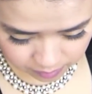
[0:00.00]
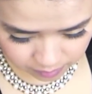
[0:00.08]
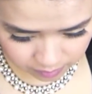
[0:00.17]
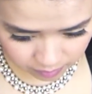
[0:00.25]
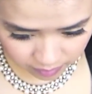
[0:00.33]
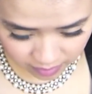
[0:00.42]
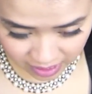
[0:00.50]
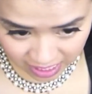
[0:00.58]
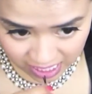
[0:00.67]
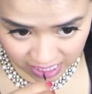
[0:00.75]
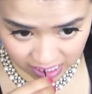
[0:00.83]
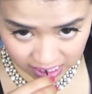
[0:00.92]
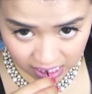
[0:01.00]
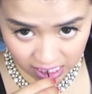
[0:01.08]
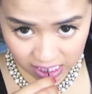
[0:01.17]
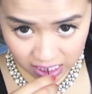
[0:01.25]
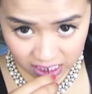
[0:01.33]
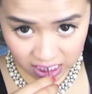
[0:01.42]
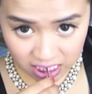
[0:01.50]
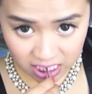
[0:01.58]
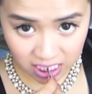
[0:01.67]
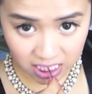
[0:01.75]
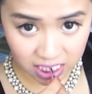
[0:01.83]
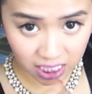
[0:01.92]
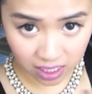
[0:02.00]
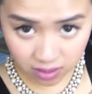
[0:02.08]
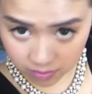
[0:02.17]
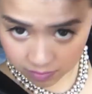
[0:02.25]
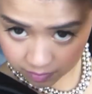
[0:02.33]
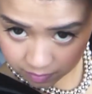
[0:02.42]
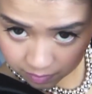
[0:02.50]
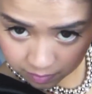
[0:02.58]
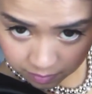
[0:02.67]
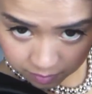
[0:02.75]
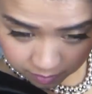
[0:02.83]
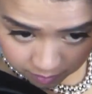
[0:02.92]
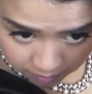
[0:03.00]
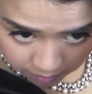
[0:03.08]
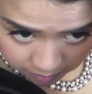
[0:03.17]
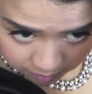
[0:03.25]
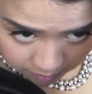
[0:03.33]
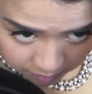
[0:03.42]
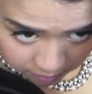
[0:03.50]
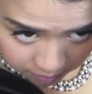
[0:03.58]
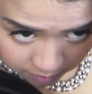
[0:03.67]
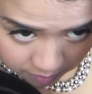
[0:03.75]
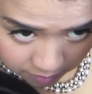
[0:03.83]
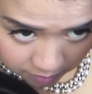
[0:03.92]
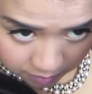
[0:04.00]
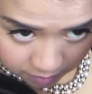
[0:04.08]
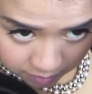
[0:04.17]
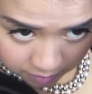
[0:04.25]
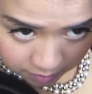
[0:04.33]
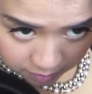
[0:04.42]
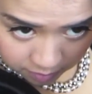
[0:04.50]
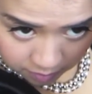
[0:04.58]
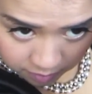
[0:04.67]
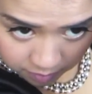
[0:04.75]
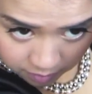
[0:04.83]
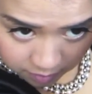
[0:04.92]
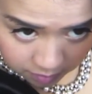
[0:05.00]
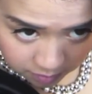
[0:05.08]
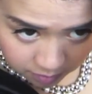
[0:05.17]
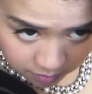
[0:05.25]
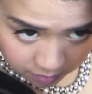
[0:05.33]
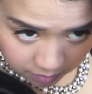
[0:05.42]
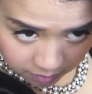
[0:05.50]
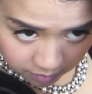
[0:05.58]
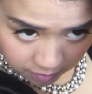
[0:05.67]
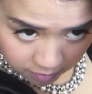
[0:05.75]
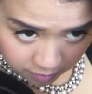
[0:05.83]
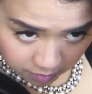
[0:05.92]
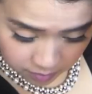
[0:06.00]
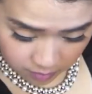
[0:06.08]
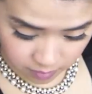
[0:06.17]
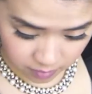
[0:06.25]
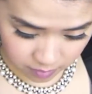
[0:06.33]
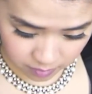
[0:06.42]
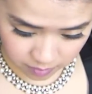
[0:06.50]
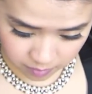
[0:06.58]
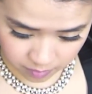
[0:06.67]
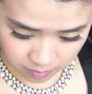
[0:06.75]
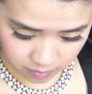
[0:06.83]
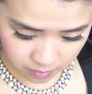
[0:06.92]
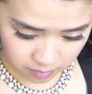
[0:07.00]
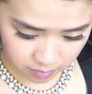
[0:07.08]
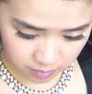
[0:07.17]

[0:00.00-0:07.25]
Nobody speaks.